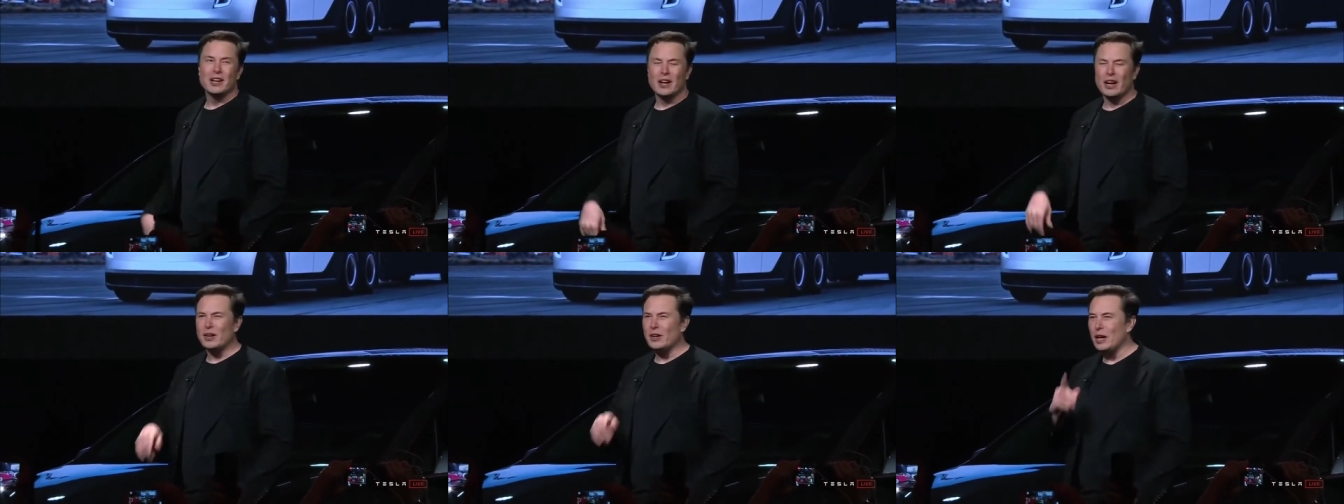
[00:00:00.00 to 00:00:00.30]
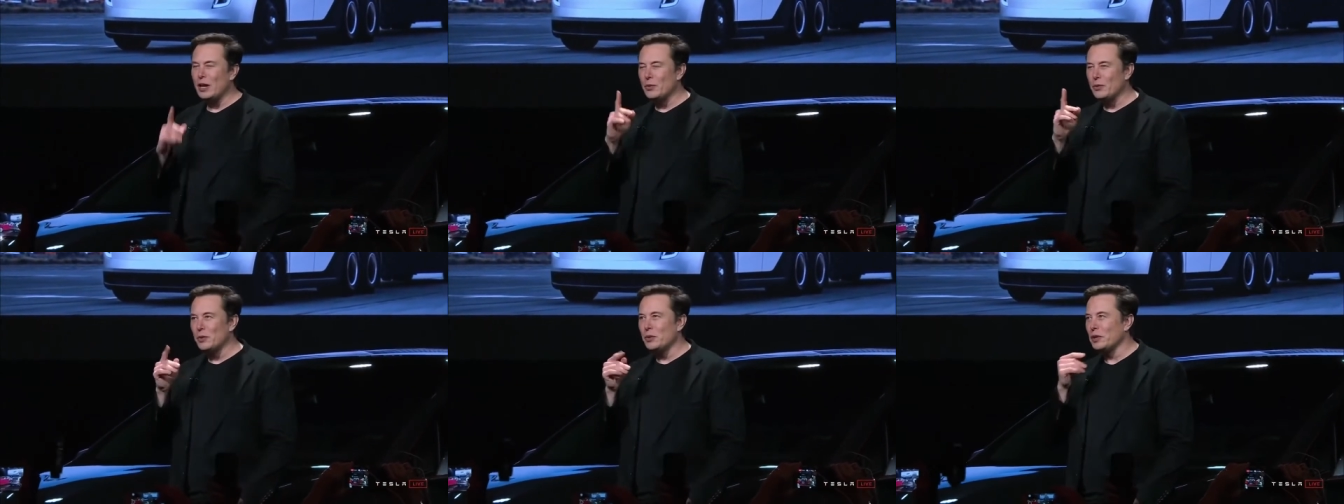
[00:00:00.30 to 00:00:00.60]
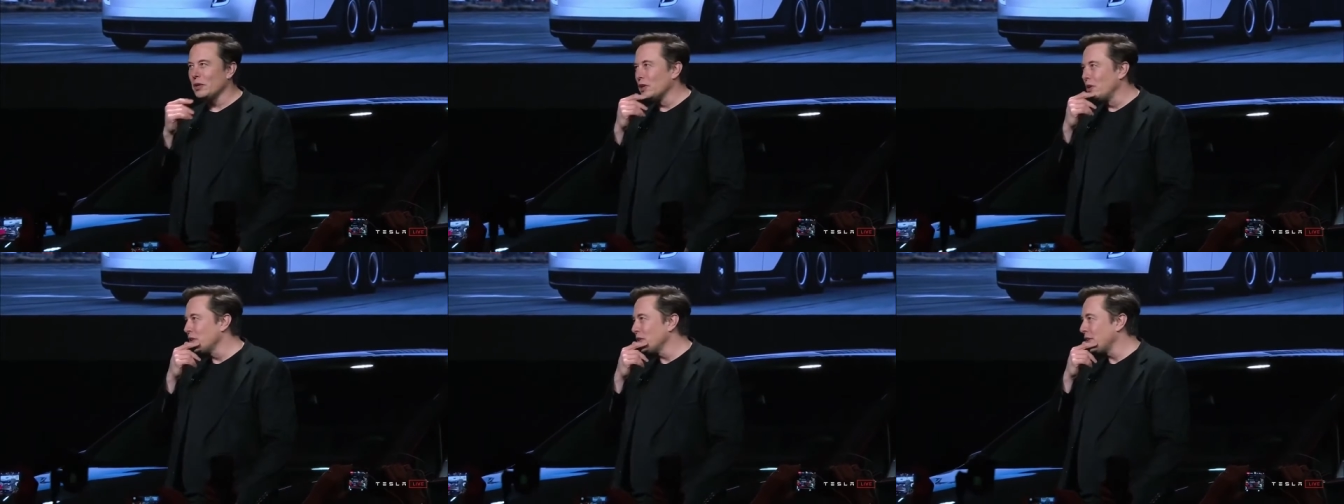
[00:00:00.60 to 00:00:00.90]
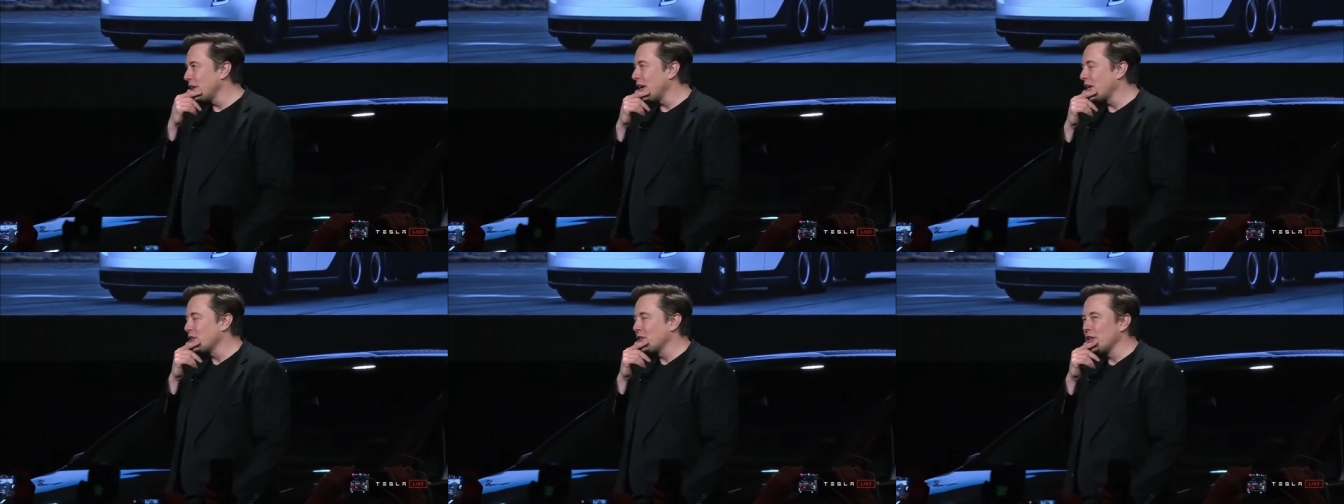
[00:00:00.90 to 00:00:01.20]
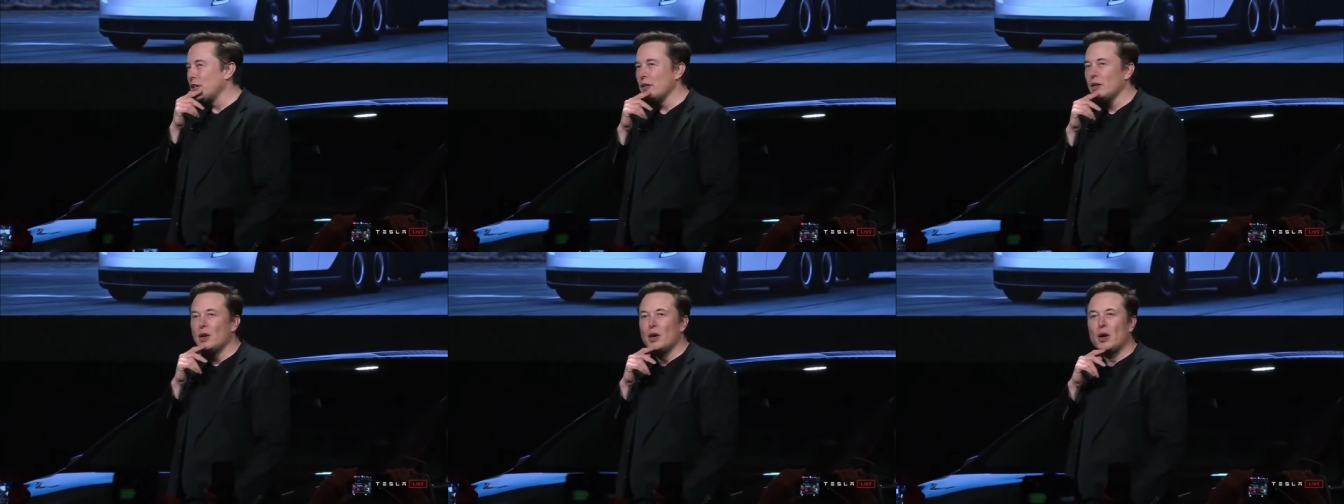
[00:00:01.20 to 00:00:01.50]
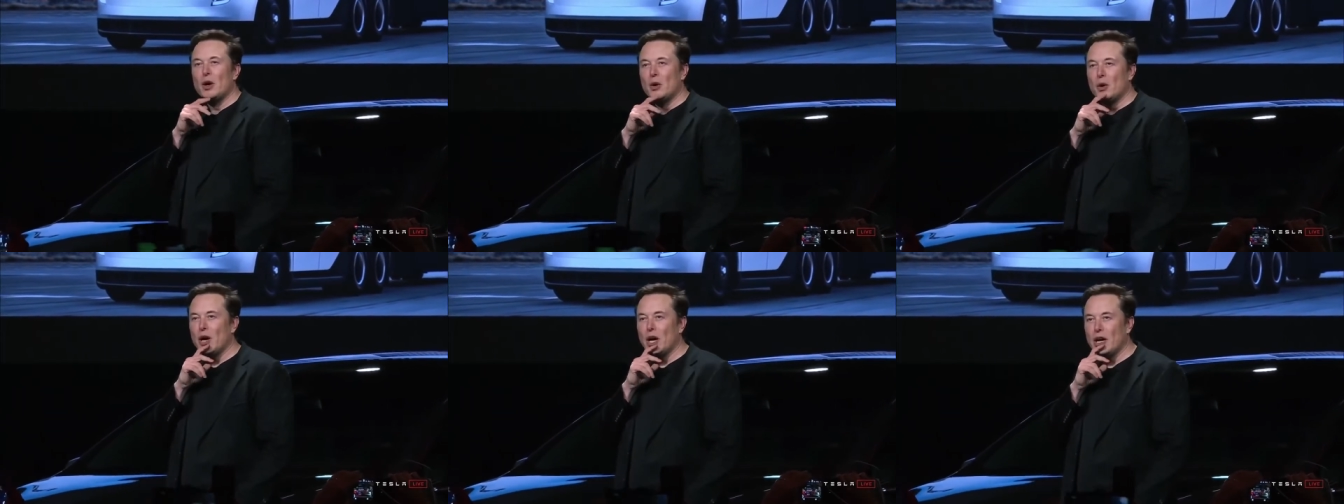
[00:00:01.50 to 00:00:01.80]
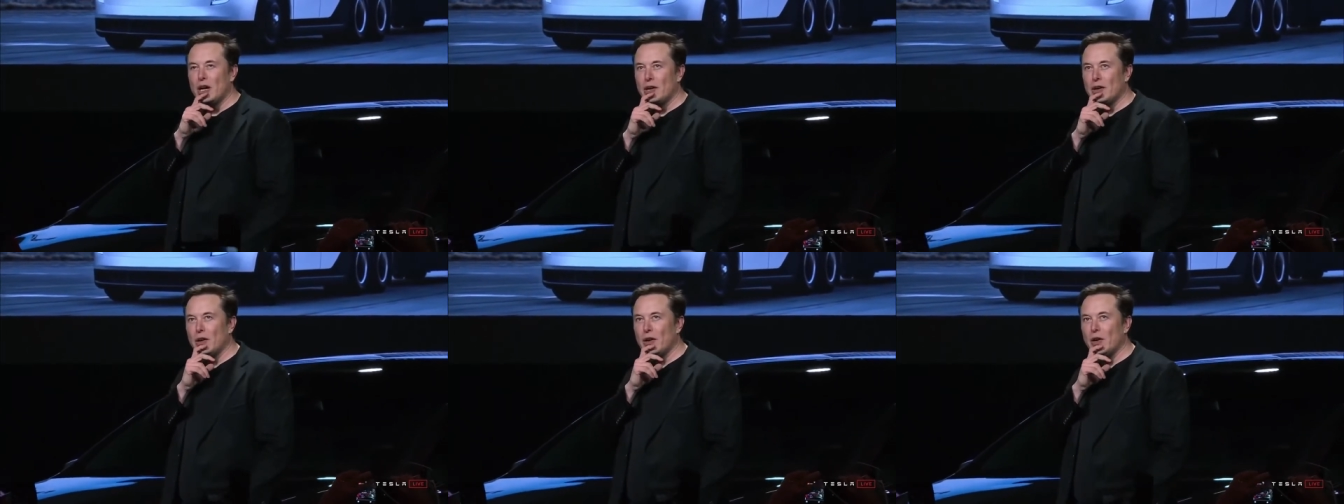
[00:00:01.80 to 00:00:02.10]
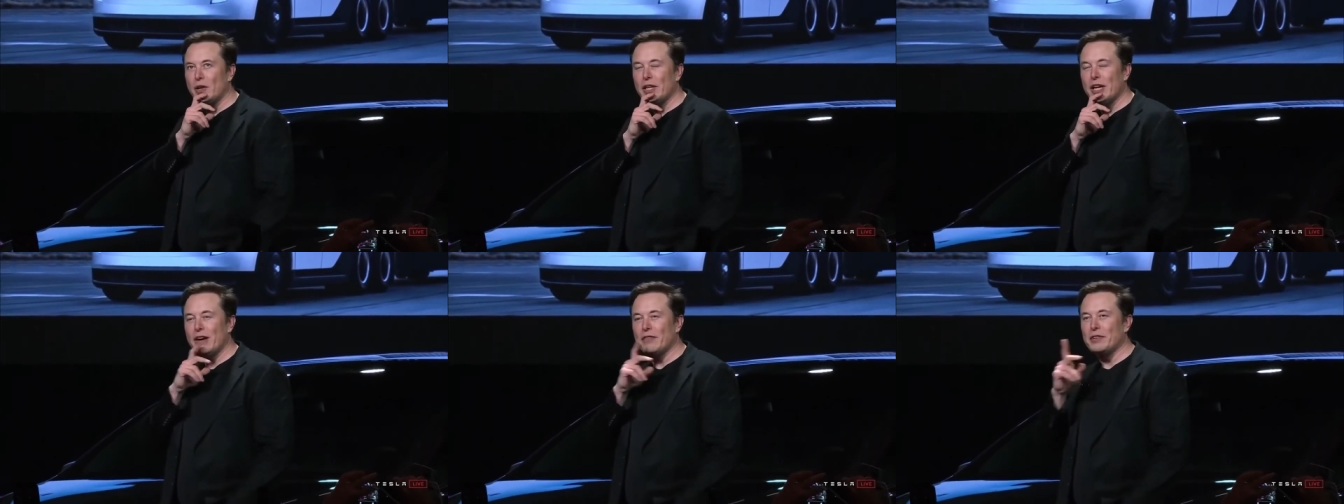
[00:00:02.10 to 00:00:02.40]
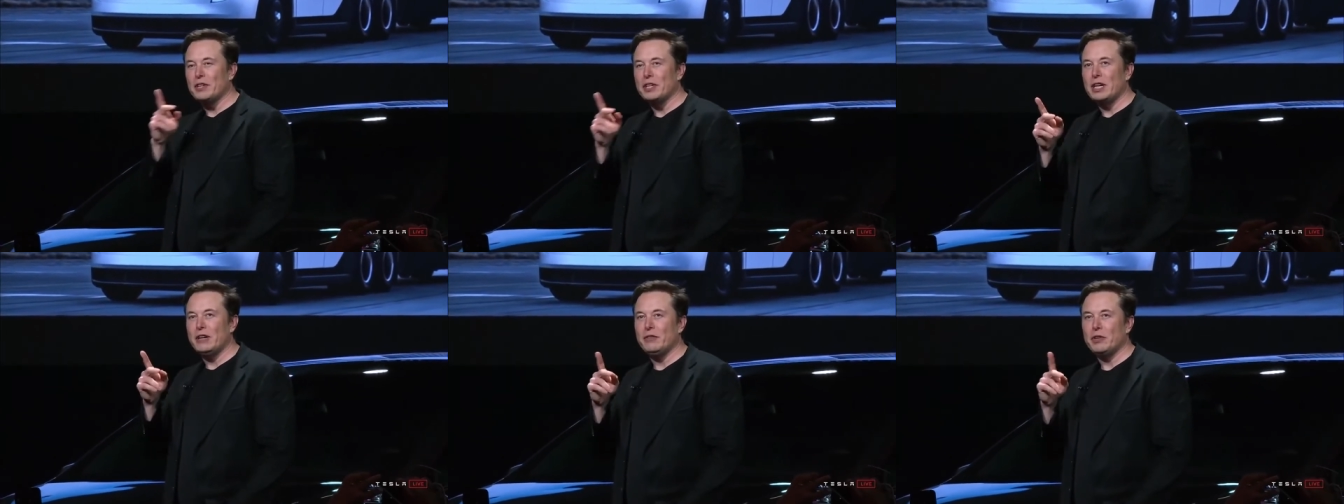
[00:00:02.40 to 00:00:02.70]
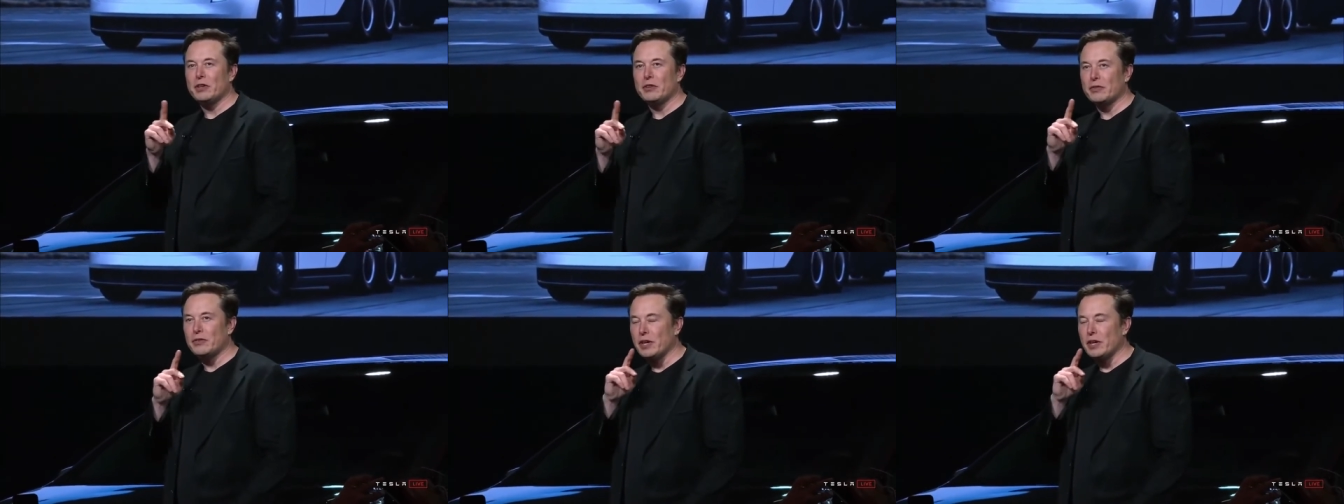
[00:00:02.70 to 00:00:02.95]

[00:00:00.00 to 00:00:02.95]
I, I learned to actually uh, only after naming the